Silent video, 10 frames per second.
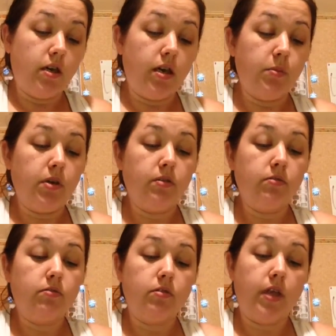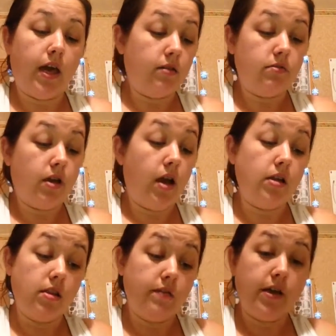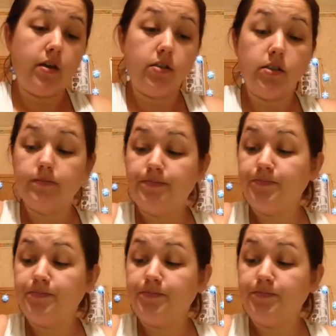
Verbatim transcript: I'm a, yeah, I love that color.